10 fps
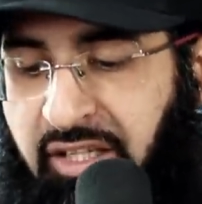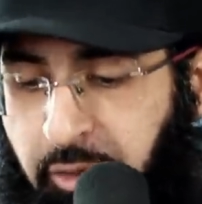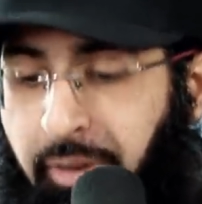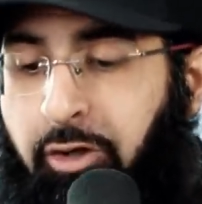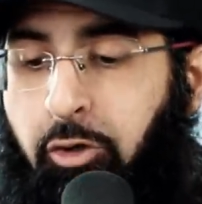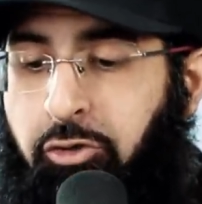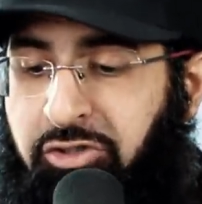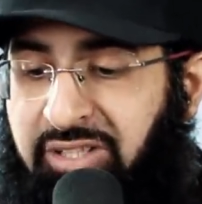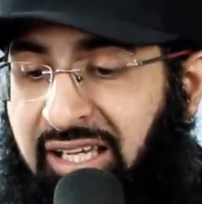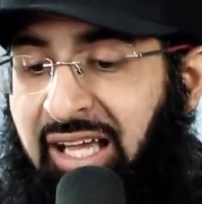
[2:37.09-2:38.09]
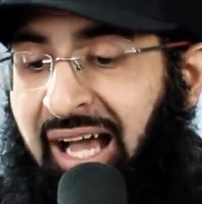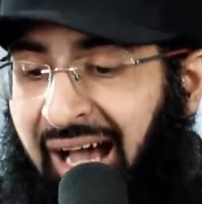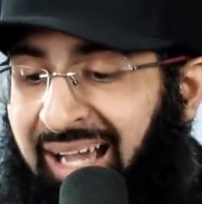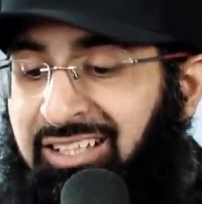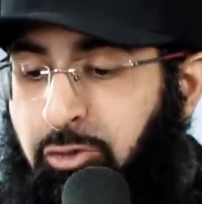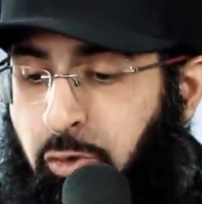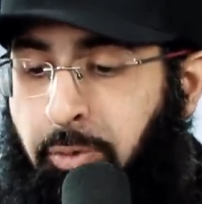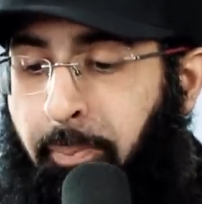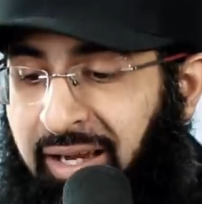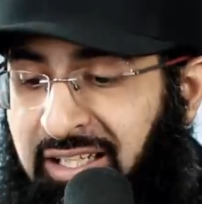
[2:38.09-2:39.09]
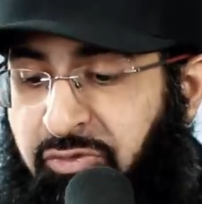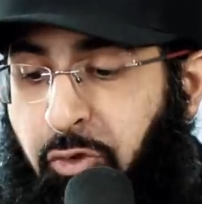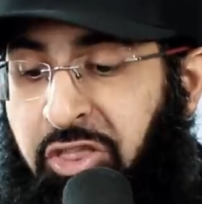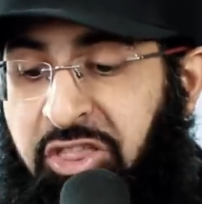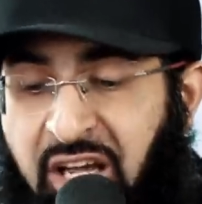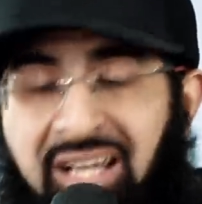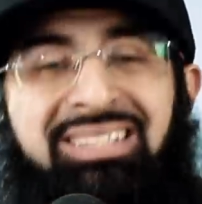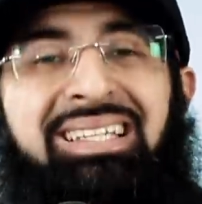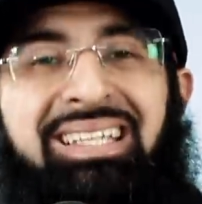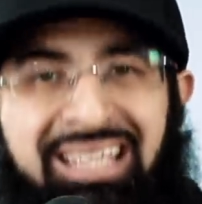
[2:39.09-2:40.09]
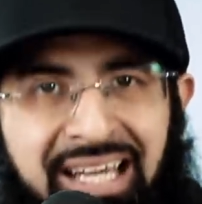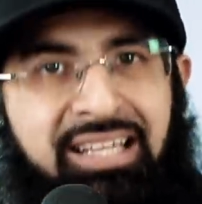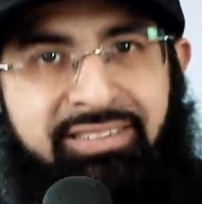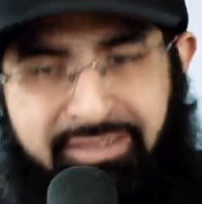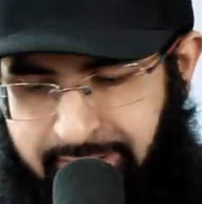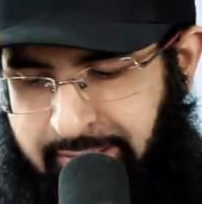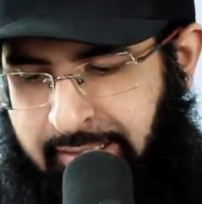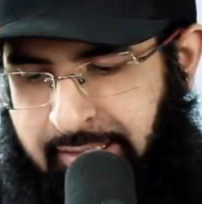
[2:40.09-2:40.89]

And then he went on to say, "I sought manners for thirty years,